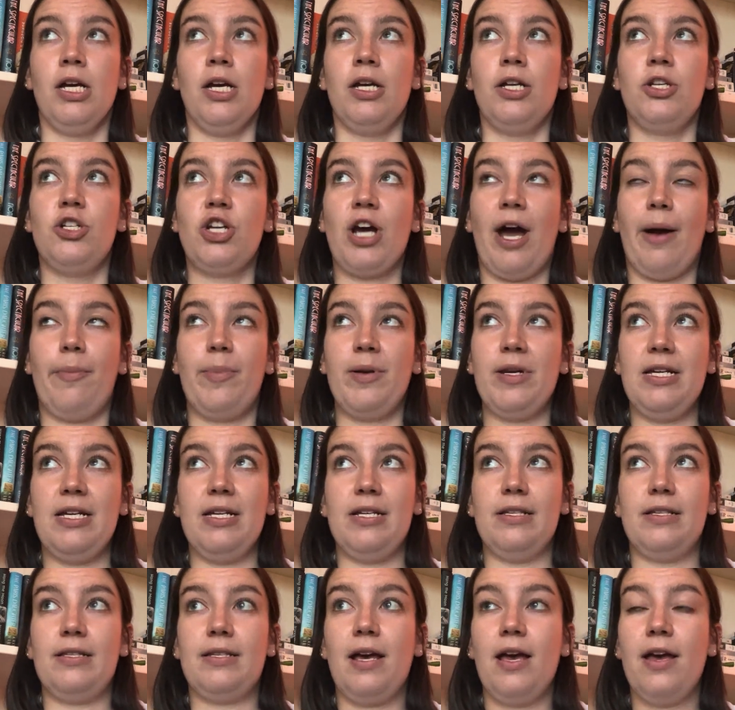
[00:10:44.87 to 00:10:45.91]

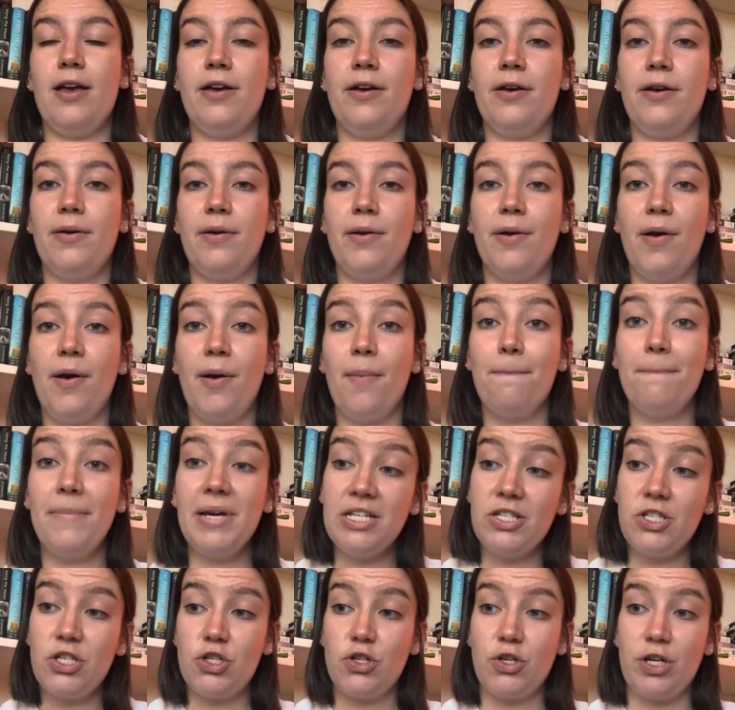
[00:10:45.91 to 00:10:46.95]
Japanese
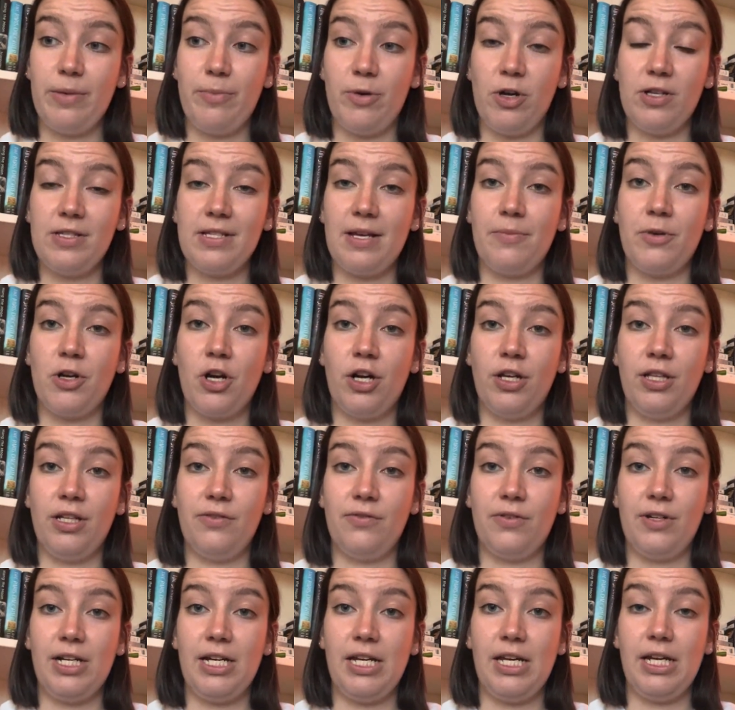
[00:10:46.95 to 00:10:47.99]
mystery books. I'm currently
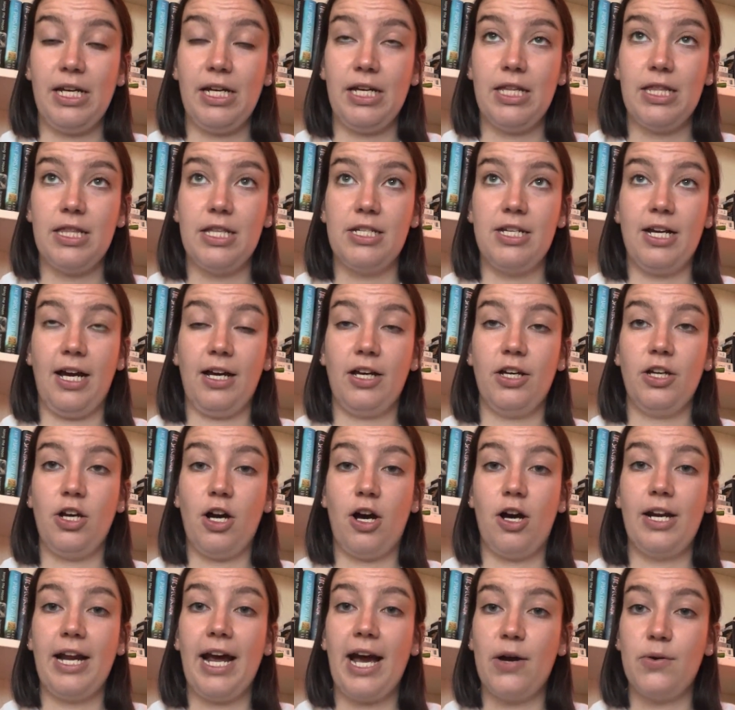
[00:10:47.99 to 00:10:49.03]
reading The
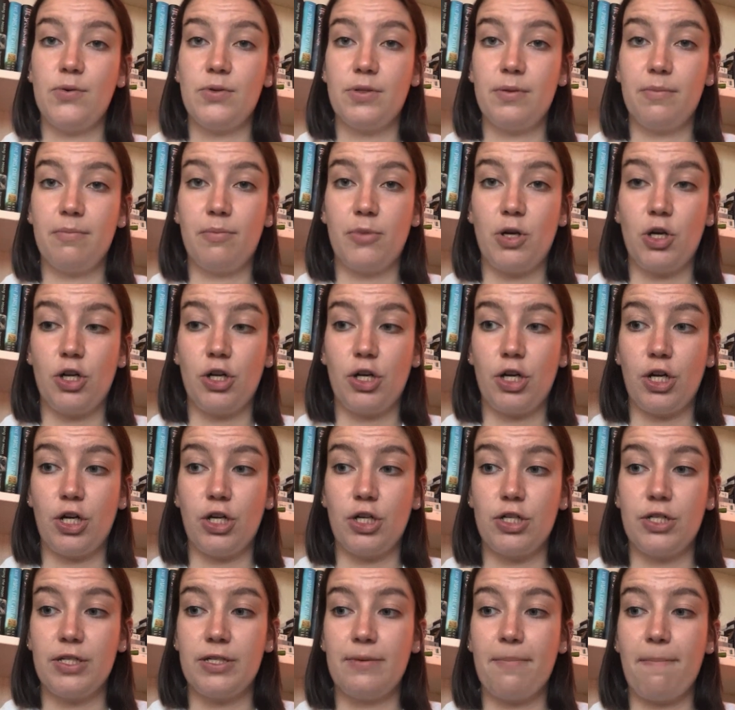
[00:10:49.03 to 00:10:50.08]
Decagon House
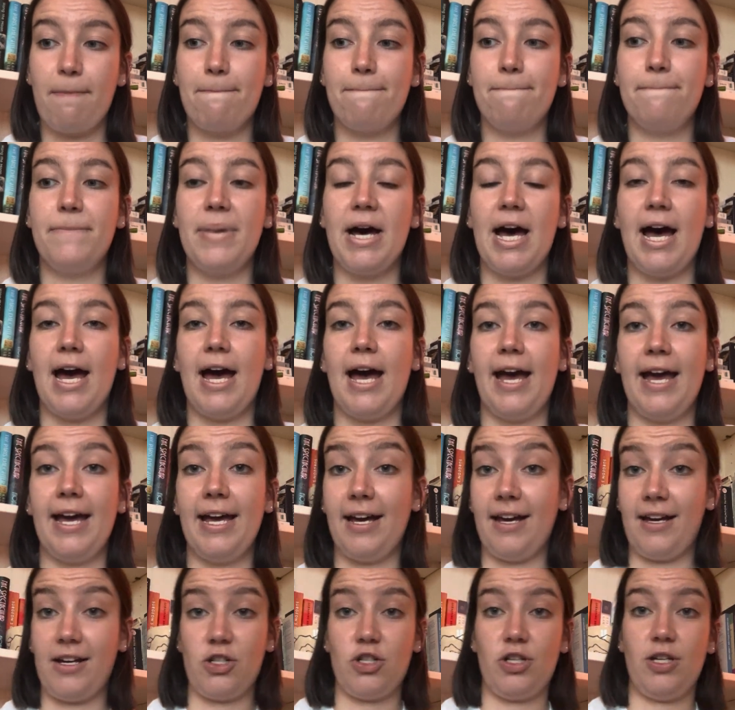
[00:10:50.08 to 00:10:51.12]
Murders by,
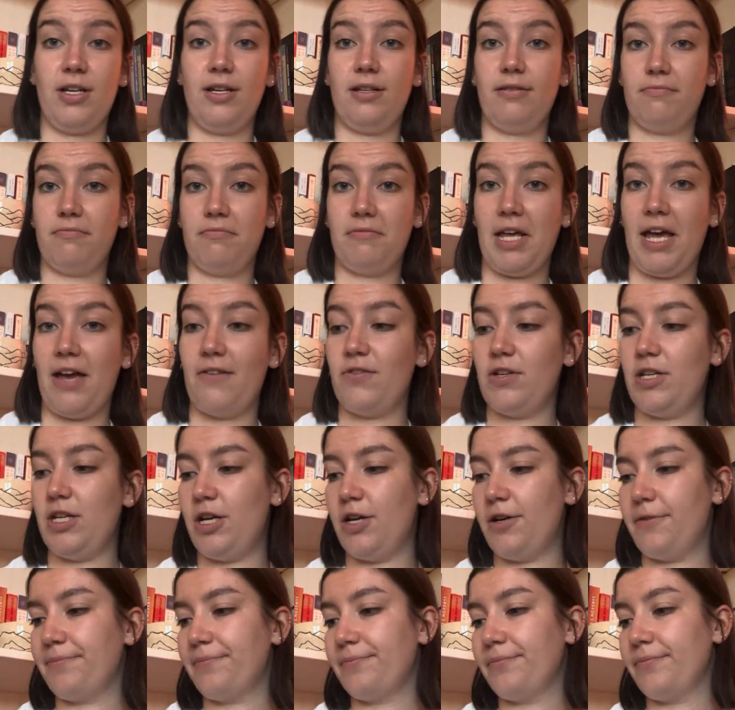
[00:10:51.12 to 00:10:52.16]
actually, I have it
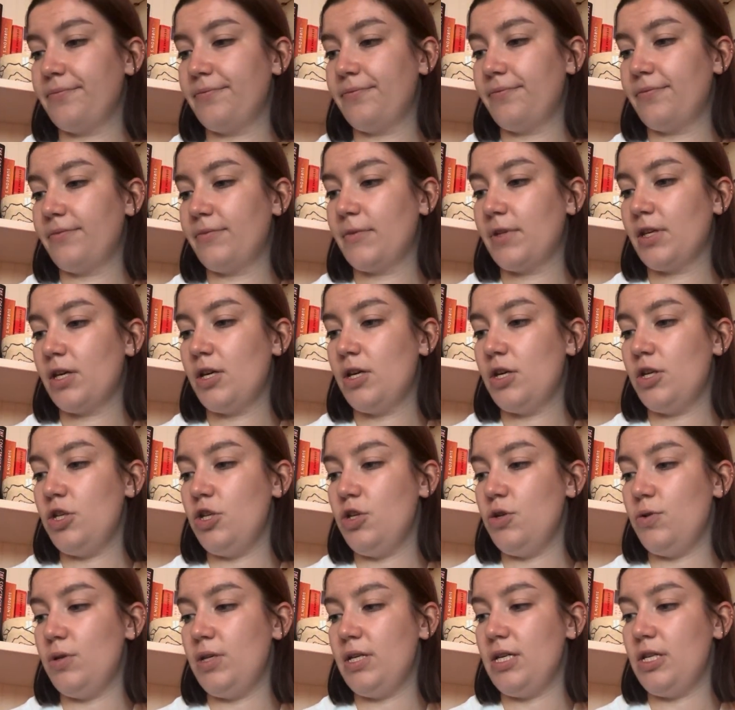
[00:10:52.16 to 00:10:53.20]
here,
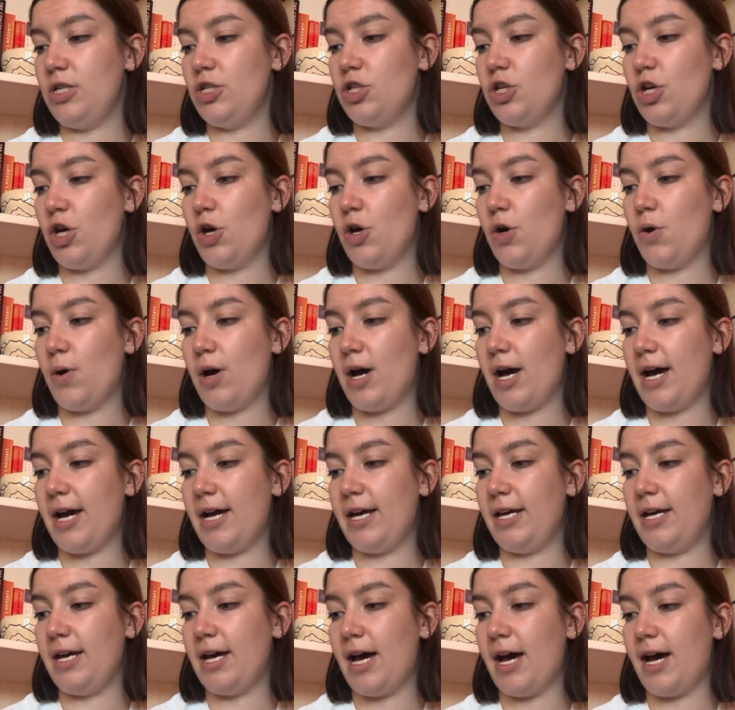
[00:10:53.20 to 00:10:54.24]
Yukito
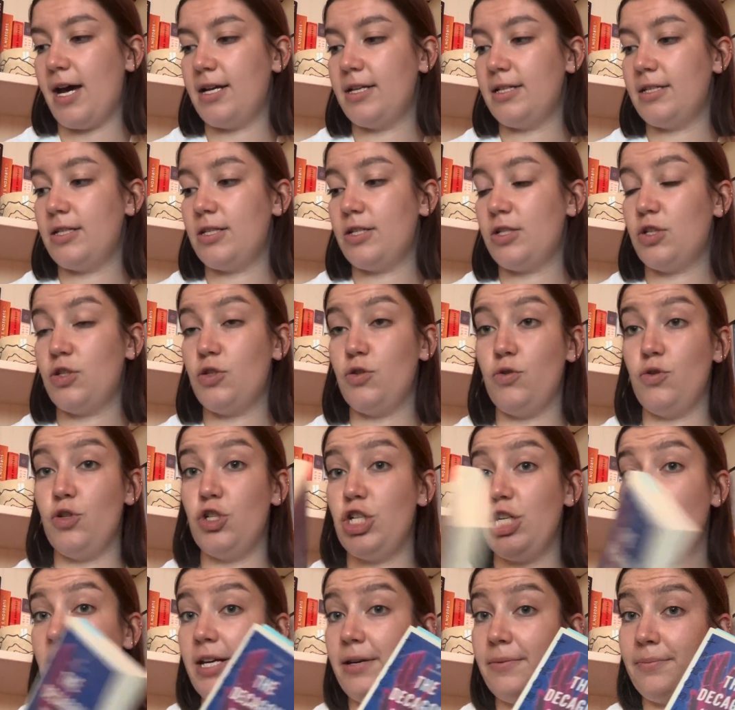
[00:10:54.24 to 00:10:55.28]

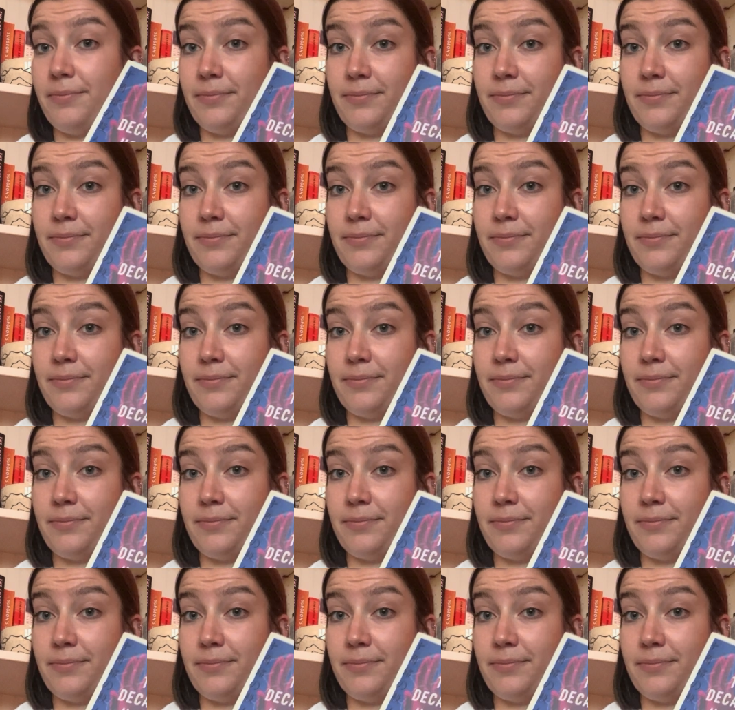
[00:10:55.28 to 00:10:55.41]
Ayatsuji,